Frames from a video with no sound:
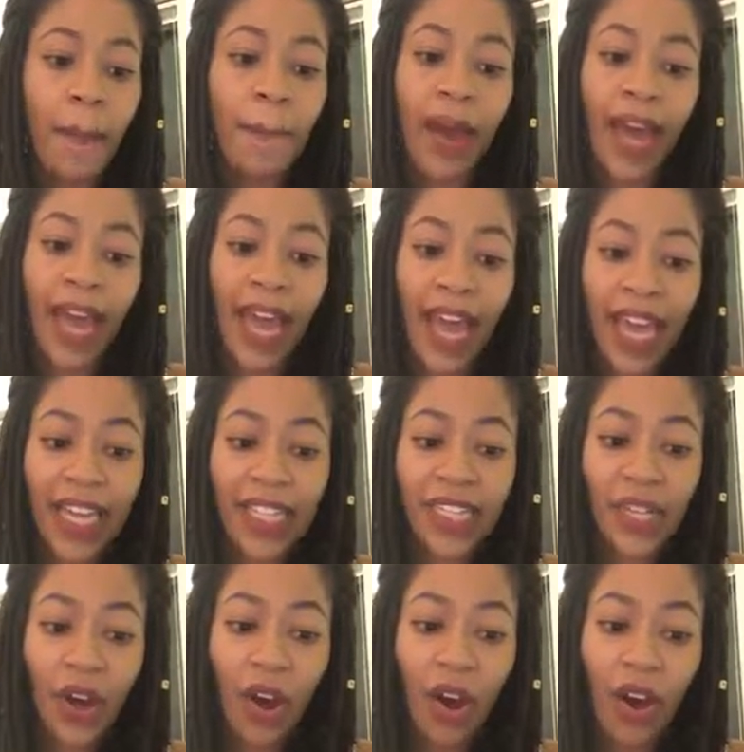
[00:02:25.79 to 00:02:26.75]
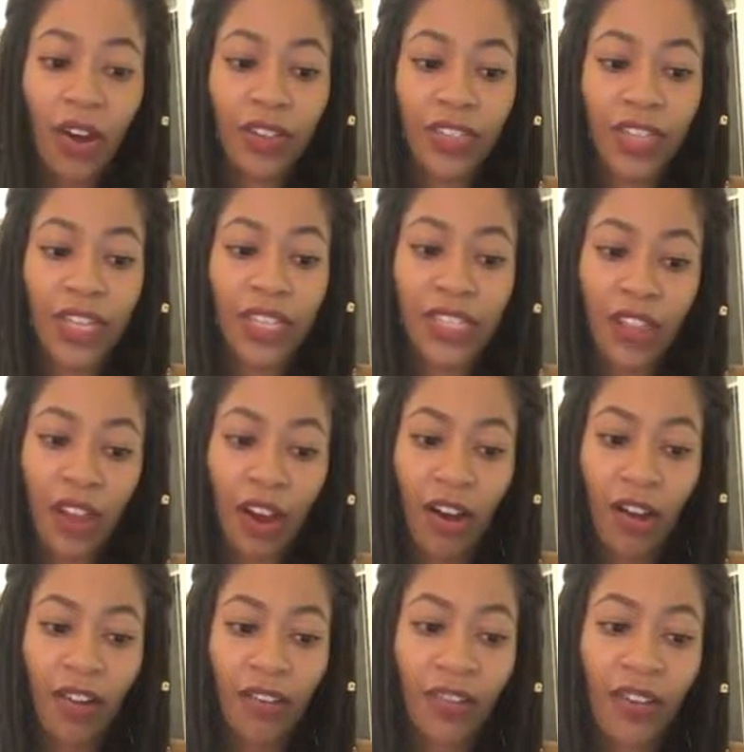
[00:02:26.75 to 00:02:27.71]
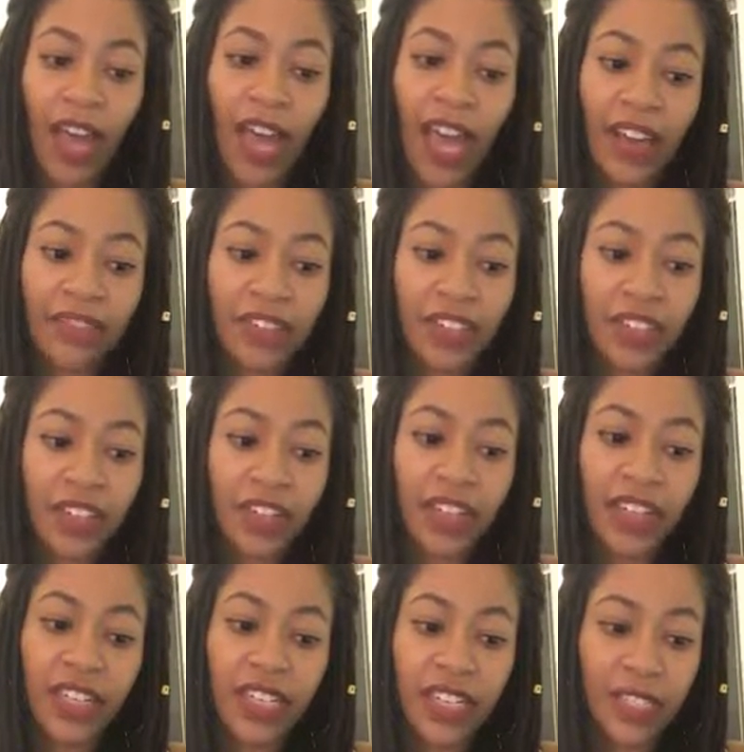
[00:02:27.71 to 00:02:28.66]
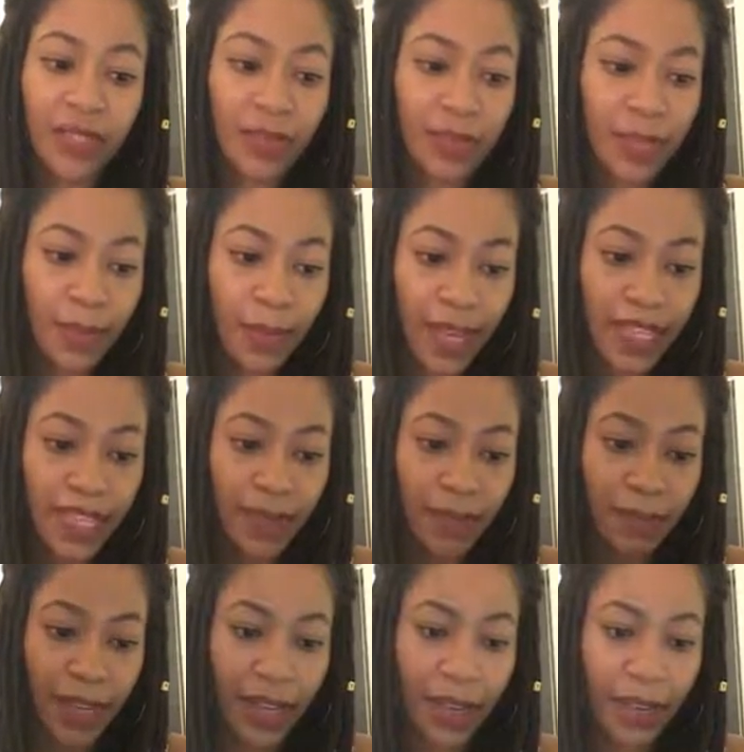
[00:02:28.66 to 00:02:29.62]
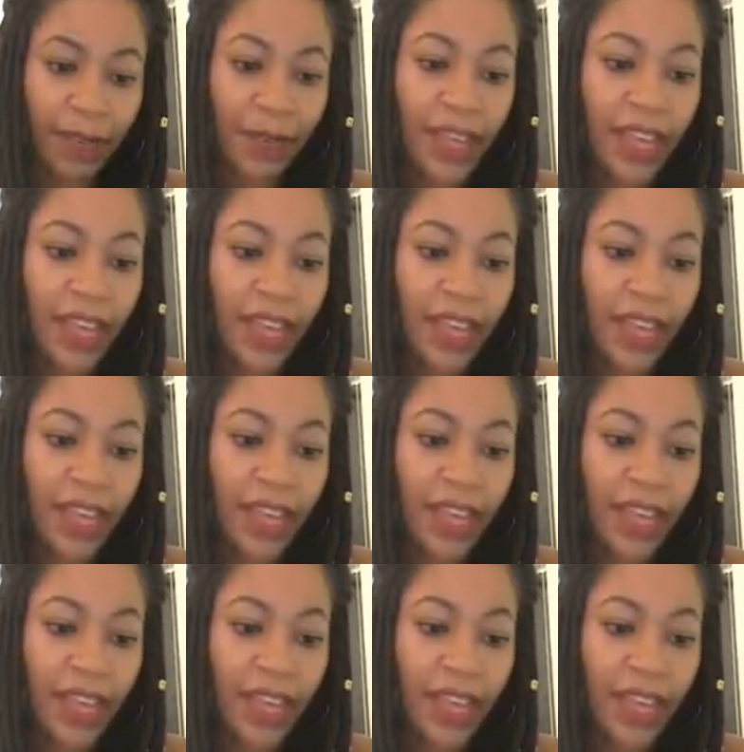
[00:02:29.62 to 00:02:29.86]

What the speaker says: but had to call things off after he disrespected me.